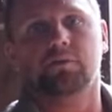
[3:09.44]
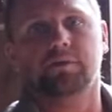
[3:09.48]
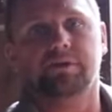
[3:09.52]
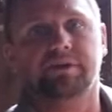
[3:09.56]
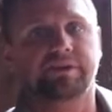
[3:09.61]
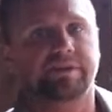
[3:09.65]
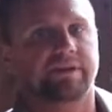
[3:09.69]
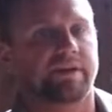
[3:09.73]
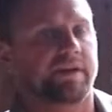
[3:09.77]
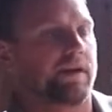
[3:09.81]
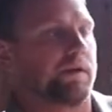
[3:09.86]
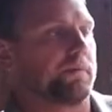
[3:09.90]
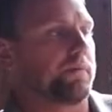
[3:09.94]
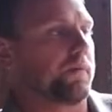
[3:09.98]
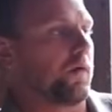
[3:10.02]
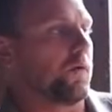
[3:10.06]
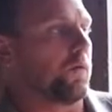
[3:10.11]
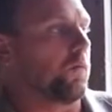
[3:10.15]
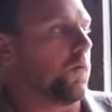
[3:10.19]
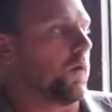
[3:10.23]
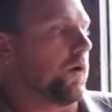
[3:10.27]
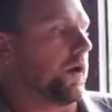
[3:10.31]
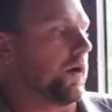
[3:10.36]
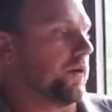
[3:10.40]
we set up our
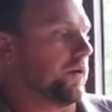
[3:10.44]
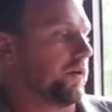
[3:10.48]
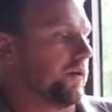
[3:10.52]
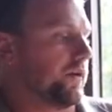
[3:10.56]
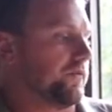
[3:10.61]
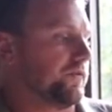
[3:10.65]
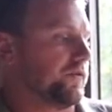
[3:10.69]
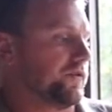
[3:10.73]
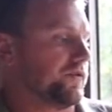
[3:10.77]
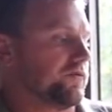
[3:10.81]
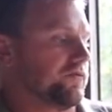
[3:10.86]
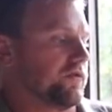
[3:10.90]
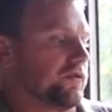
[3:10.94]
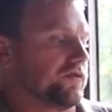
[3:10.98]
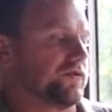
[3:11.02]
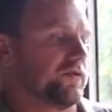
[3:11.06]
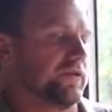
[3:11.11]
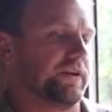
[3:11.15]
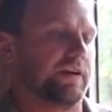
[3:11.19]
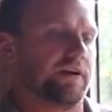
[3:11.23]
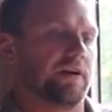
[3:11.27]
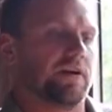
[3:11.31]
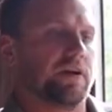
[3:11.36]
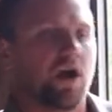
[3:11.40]
water infrastructure
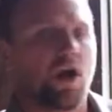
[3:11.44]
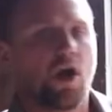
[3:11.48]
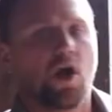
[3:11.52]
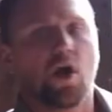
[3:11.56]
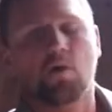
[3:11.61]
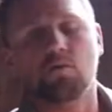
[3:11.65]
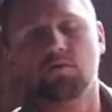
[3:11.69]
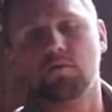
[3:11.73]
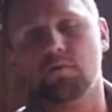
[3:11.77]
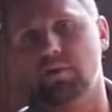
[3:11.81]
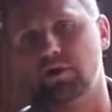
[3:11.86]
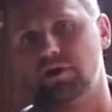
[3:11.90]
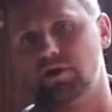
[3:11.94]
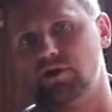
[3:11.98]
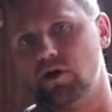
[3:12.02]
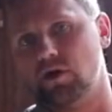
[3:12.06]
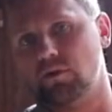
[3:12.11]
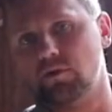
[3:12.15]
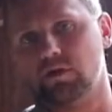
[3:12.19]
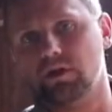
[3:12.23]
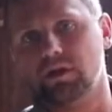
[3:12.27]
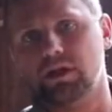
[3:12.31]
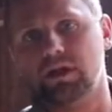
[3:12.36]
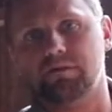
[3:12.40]
here? When we know
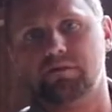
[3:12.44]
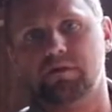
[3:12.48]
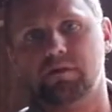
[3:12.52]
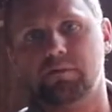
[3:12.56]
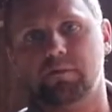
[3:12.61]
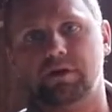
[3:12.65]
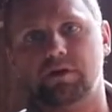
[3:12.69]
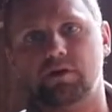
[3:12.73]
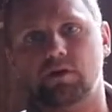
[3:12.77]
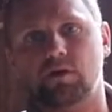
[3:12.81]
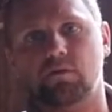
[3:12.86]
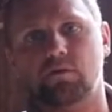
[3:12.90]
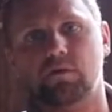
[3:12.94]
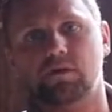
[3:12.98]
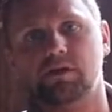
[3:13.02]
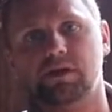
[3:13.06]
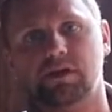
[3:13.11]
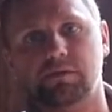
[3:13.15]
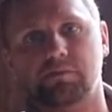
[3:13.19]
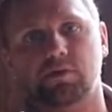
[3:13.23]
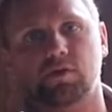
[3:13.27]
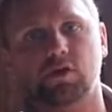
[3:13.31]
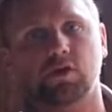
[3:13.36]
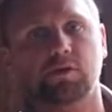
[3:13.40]
we're leaving, we don't want
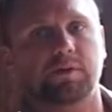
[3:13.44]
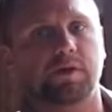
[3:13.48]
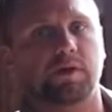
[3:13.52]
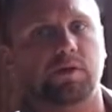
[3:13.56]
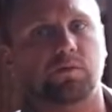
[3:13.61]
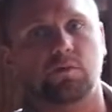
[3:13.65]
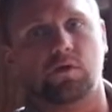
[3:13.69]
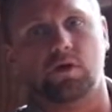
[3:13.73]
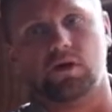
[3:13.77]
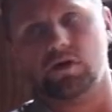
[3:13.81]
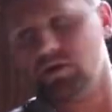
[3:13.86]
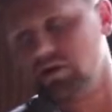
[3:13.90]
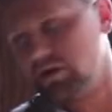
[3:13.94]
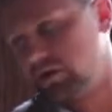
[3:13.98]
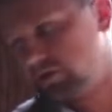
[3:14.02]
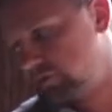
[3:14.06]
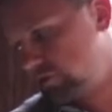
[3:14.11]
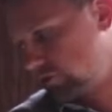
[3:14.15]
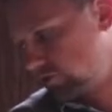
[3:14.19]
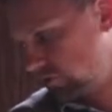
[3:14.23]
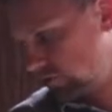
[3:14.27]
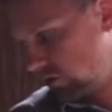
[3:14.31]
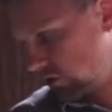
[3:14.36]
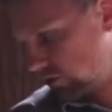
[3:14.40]
any permanent water
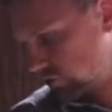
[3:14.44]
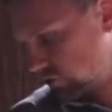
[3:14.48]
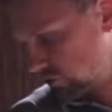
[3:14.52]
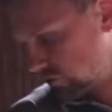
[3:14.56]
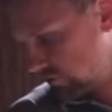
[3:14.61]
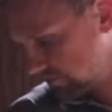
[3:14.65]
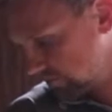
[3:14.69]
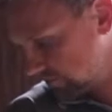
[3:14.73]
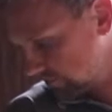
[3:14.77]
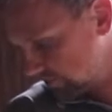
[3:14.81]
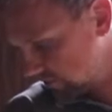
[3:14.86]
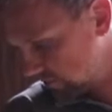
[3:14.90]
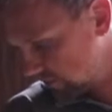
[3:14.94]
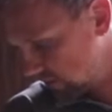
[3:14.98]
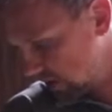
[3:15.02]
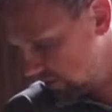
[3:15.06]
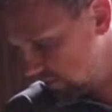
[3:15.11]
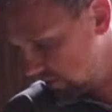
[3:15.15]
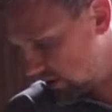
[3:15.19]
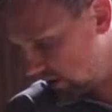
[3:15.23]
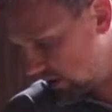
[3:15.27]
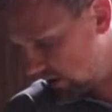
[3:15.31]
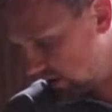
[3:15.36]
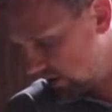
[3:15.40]
infrastructure. Hey,
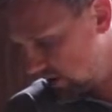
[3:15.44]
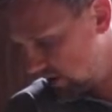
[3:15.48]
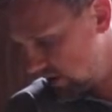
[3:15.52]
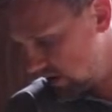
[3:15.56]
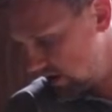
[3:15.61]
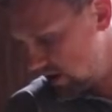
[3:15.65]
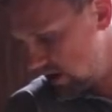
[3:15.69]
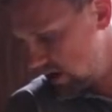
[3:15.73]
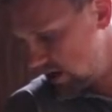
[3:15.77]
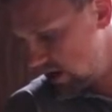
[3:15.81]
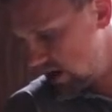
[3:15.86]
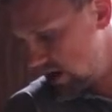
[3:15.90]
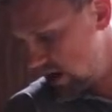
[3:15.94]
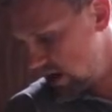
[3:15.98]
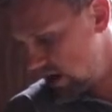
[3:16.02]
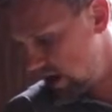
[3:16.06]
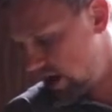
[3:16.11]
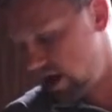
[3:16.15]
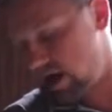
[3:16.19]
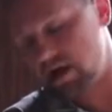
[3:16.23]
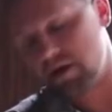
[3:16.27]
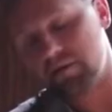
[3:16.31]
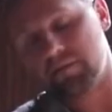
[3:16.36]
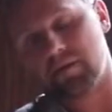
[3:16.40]
buddy.
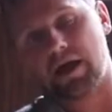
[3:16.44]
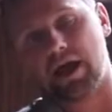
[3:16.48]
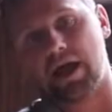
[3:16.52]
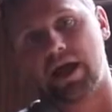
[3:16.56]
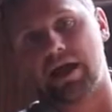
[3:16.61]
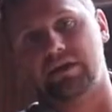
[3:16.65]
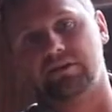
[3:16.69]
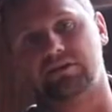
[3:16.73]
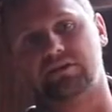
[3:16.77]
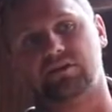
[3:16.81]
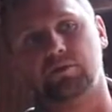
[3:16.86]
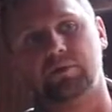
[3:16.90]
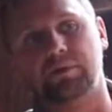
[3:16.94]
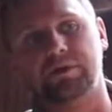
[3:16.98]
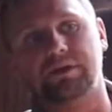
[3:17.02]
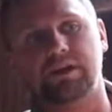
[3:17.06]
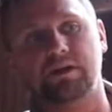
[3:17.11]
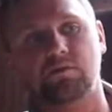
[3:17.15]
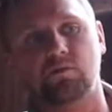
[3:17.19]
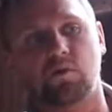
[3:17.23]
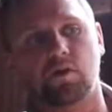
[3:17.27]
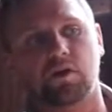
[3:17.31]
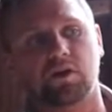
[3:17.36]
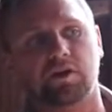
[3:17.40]
And so we
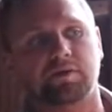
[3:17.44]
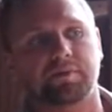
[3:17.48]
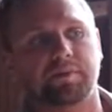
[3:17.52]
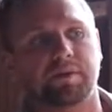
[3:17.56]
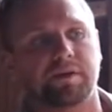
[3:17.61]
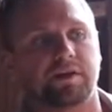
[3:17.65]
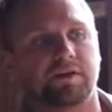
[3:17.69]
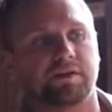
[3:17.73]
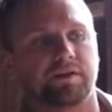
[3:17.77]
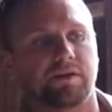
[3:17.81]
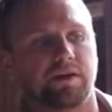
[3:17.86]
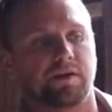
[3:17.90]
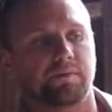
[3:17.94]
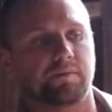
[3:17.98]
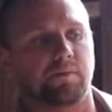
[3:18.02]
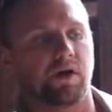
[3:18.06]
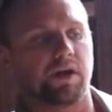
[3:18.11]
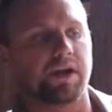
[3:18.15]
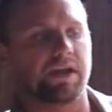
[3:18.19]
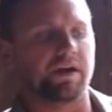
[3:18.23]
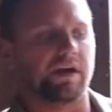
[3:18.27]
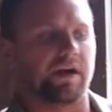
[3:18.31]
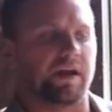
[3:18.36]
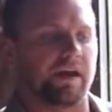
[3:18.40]
didn't want to spend a ton of
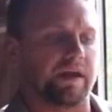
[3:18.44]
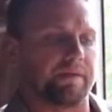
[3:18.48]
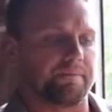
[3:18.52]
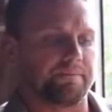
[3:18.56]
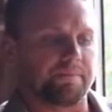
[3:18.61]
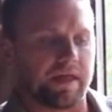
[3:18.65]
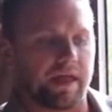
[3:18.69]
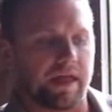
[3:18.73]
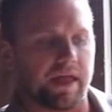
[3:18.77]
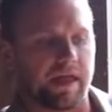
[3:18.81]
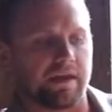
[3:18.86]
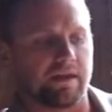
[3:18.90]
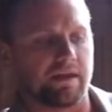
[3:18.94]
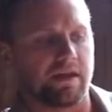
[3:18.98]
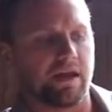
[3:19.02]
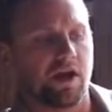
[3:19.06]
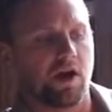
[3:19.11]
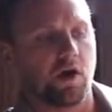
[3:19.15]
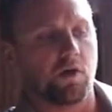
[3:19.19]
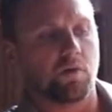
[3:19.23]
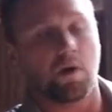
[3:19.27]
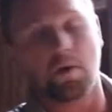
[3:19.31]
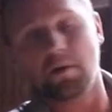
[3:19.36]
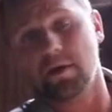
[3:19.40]
money on it. And
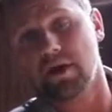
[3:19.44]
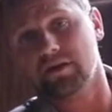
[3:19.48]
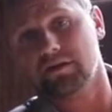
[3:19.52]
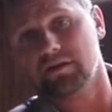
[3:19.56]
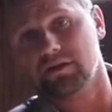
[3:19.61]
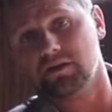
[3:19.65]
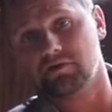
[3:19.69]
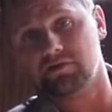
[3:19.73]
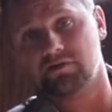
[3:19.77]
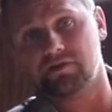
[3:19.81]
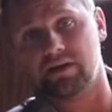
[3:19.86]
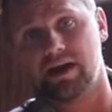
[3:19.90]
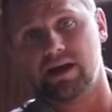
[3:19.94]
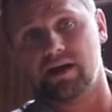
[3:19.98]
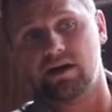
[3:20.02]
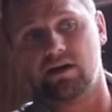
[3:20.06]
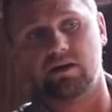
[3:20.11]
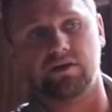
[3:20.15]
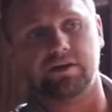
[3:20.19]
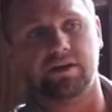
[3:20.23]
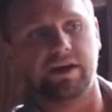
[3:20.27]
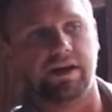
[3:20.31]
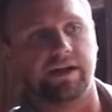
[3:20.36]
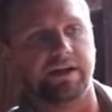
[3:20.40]
what we actually
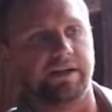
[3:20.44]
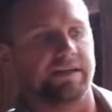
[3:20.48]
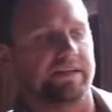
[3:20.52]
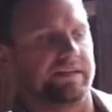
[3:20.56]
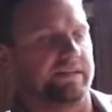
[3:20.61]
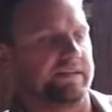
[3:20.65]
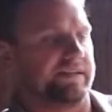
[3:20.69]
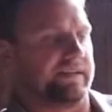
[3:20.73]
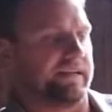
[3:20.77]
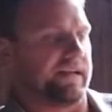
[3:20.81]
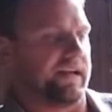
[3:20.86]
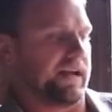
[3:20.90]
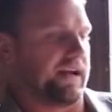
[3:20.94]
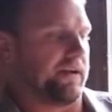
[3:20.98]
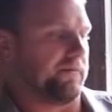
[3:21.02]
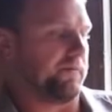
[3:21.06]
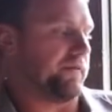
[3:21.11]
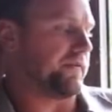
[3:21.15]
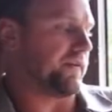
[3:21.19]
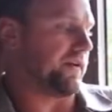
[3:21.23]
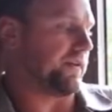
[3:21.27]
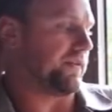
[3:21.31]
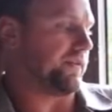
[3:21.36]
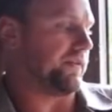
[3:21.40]
found is
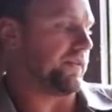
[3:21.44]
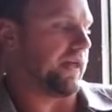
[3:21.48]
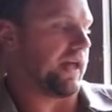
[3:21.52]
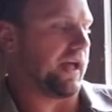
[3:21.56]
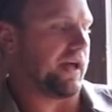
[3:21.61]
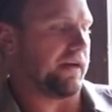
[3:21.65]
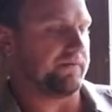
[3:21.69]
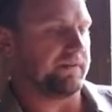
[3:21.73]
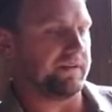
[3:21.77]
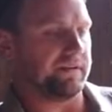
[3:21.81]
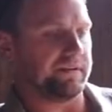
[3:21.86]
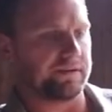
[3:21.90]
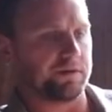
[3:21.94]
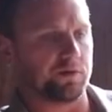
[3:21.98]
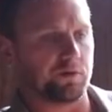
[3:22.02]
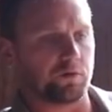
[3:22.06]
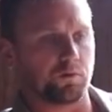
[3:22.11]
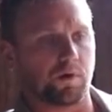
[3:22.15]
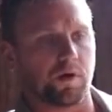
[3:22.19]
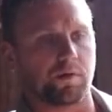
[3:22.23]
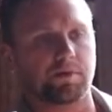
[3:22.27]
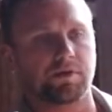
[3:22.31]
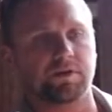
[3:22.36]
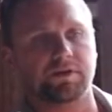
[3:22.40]
they have these little
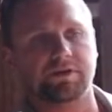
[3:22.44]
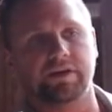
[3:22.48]
rubber